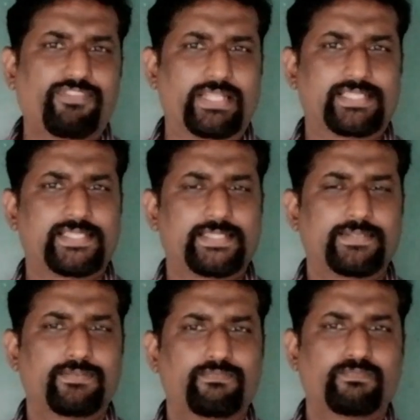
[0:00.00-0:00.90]
for
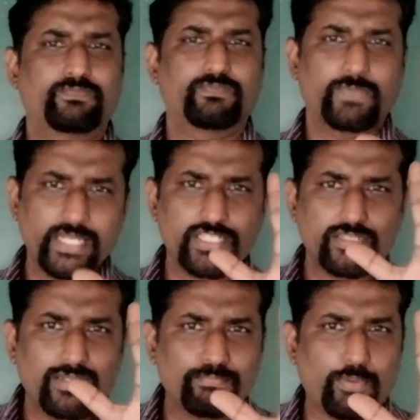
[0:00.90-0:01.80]
us right? it
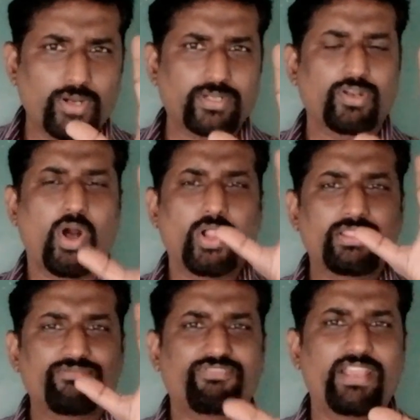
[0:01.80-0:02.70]
is important all
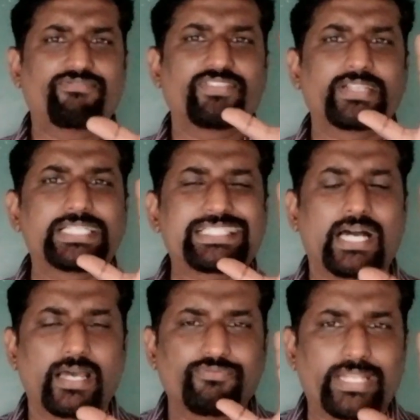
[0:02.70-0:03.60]
the five fingers
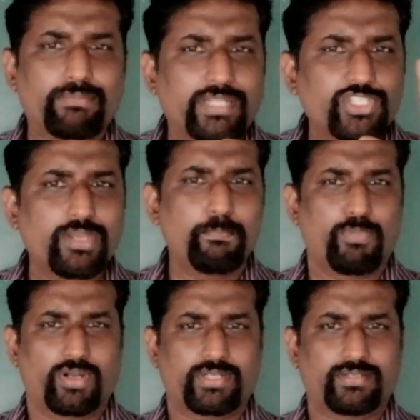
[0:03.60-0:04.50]
are very much
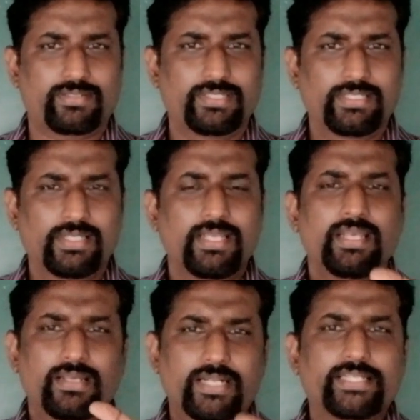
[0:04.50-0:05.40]
important
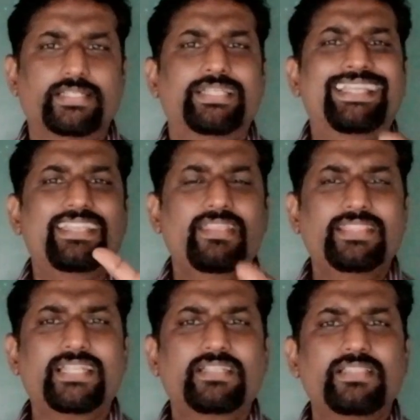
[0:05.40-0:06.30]
right in
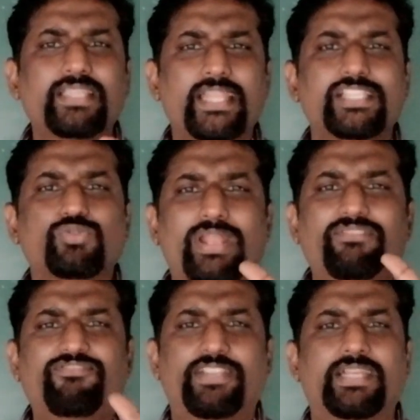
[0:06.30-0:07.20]
that there is one
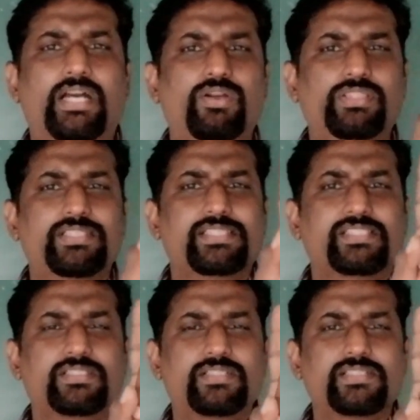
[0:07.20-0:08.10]
finger this is
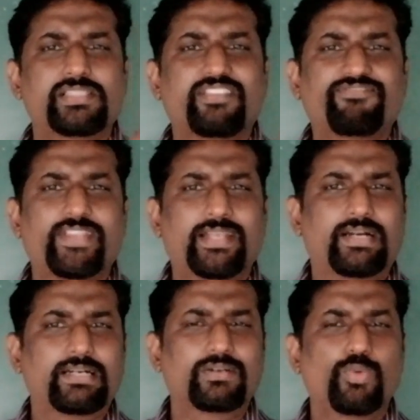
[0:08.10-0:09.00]
this is the finger
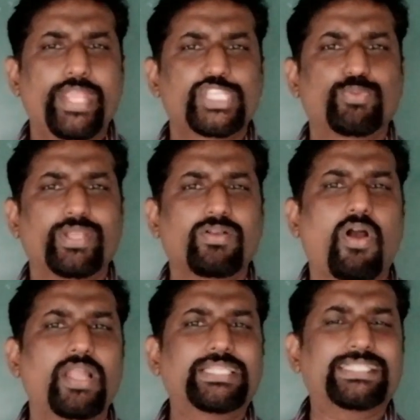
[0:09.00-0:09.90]
which we
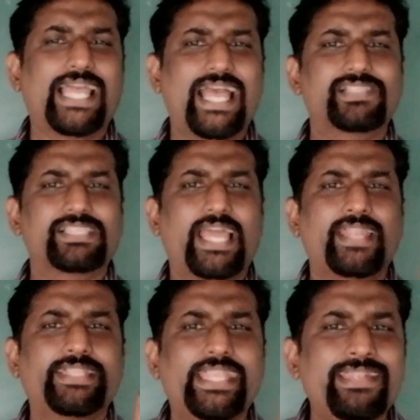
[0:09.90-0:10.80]
call it as
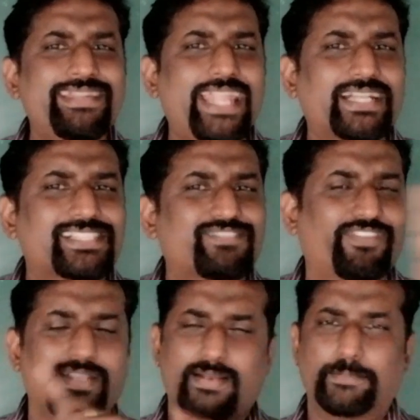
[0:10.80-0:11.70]
an index
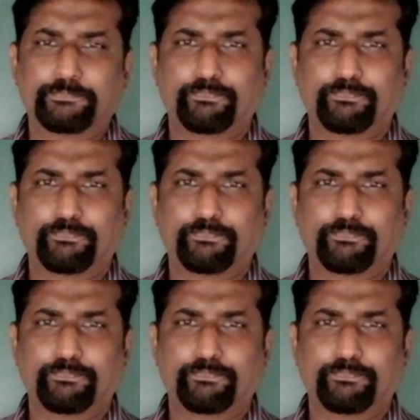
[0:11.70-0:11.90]
finger